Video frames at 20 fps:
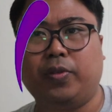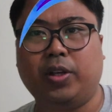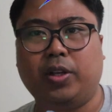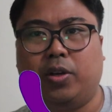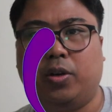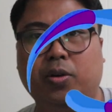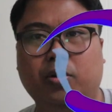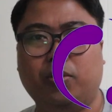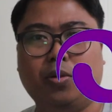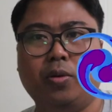
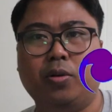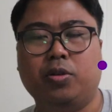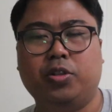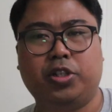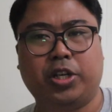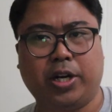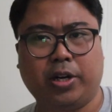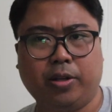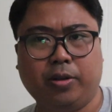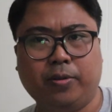video
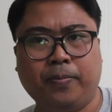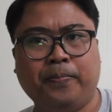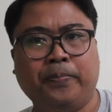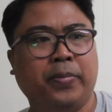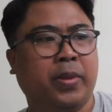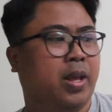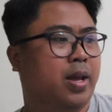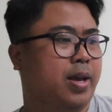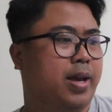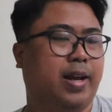channel
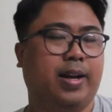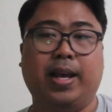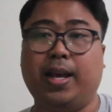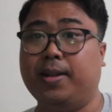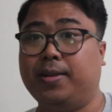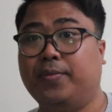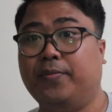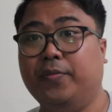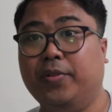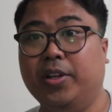and
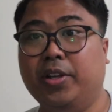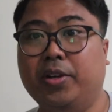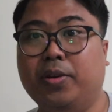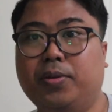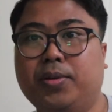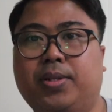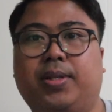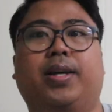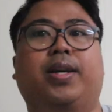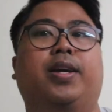add some
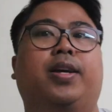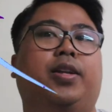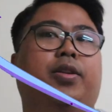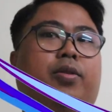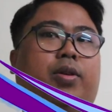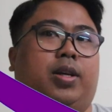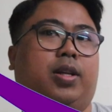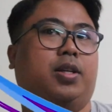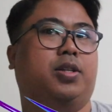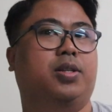videos, and
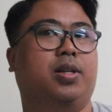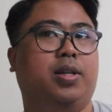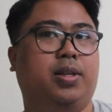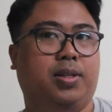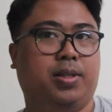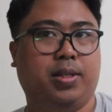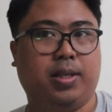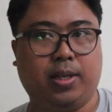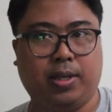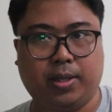you can actually
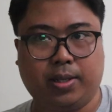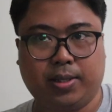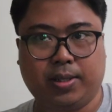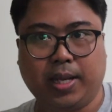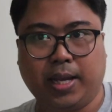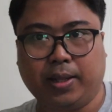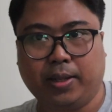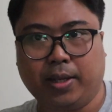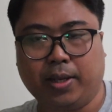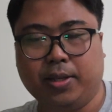see the
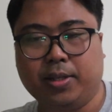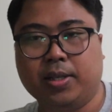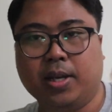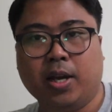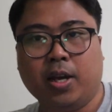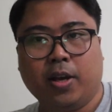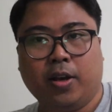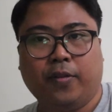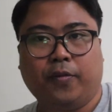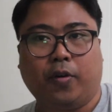settings
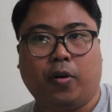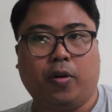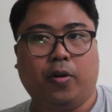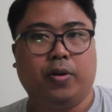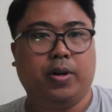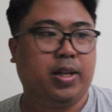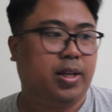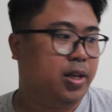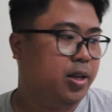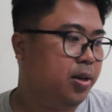
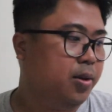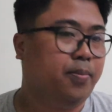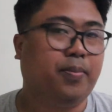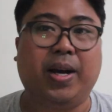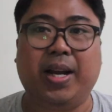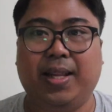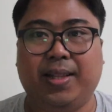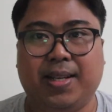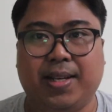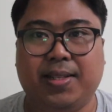for the
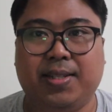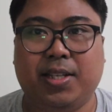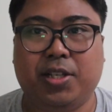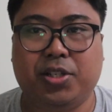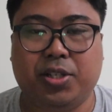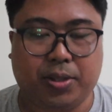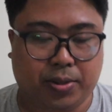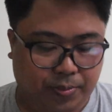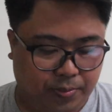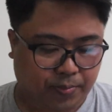
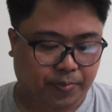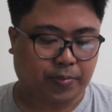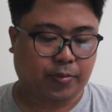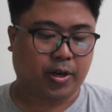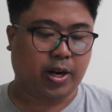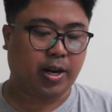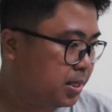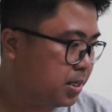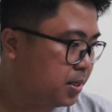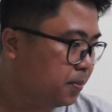monetization,
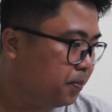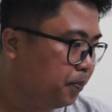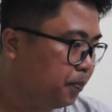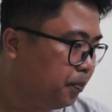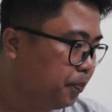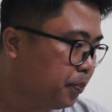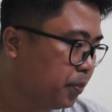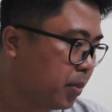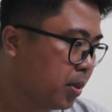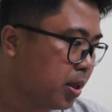right?
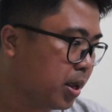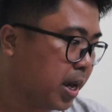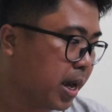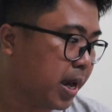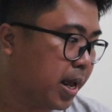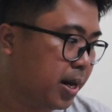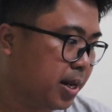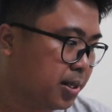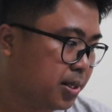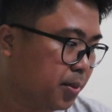
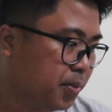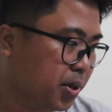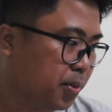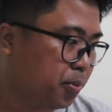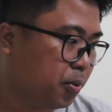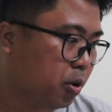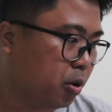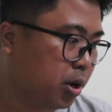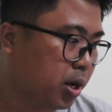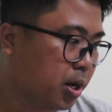And then some of the
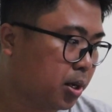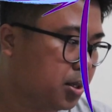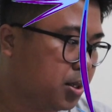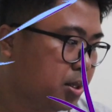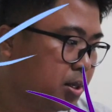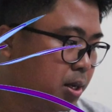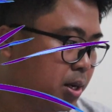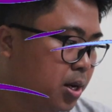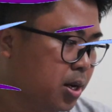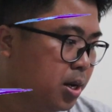
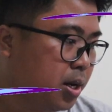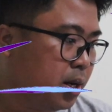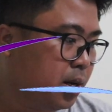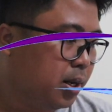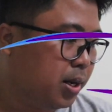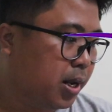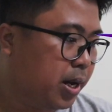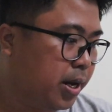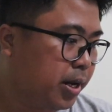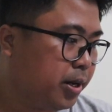products,
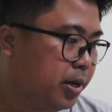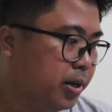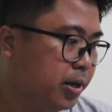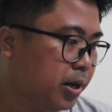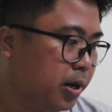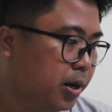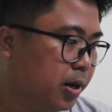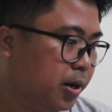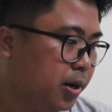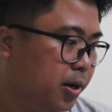like
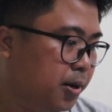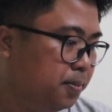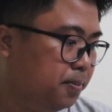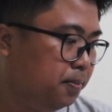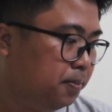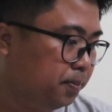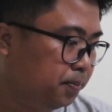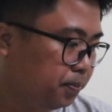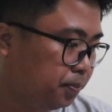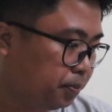
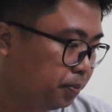you